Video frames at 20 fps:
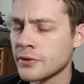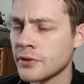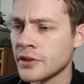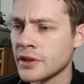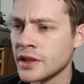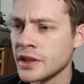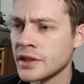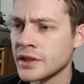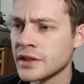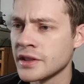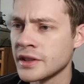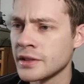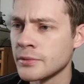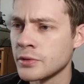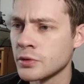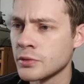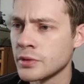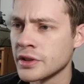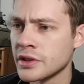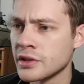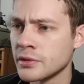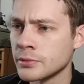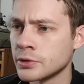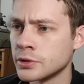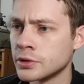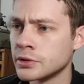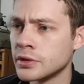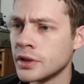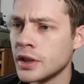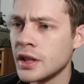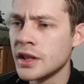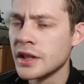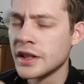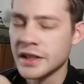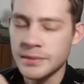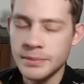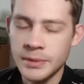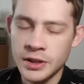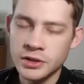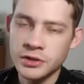for these seems reasonable,
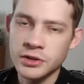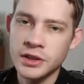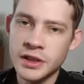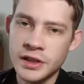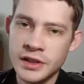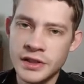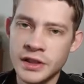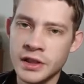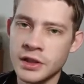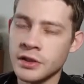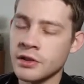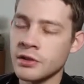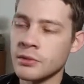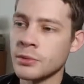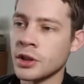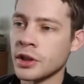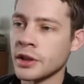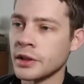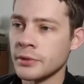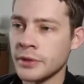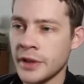especially considering the market.